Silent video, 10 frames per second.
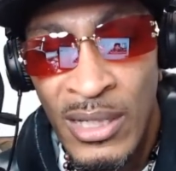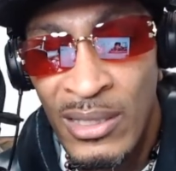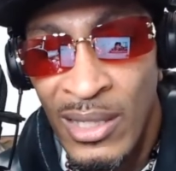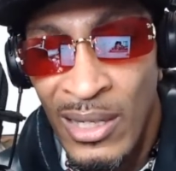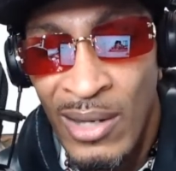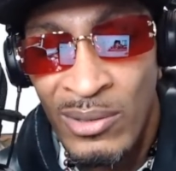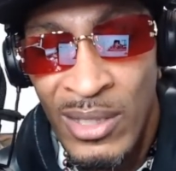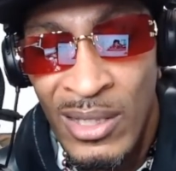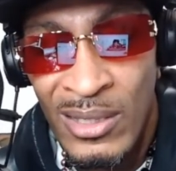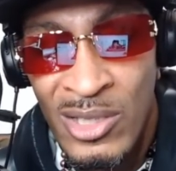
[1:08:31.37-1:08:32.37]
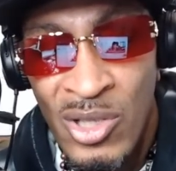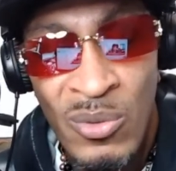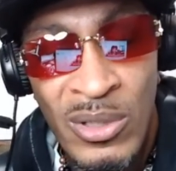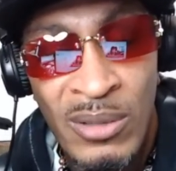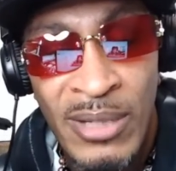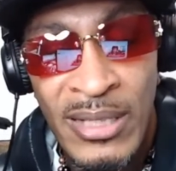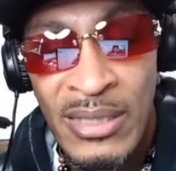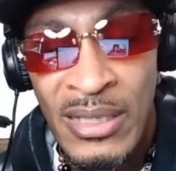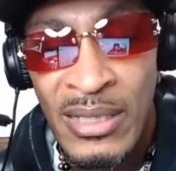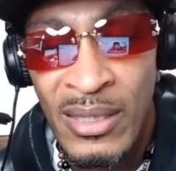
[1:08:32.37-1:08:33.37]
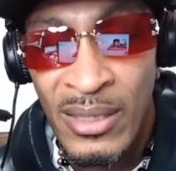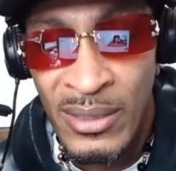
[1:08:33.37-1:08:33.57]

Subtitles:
They out there showing them their teeth,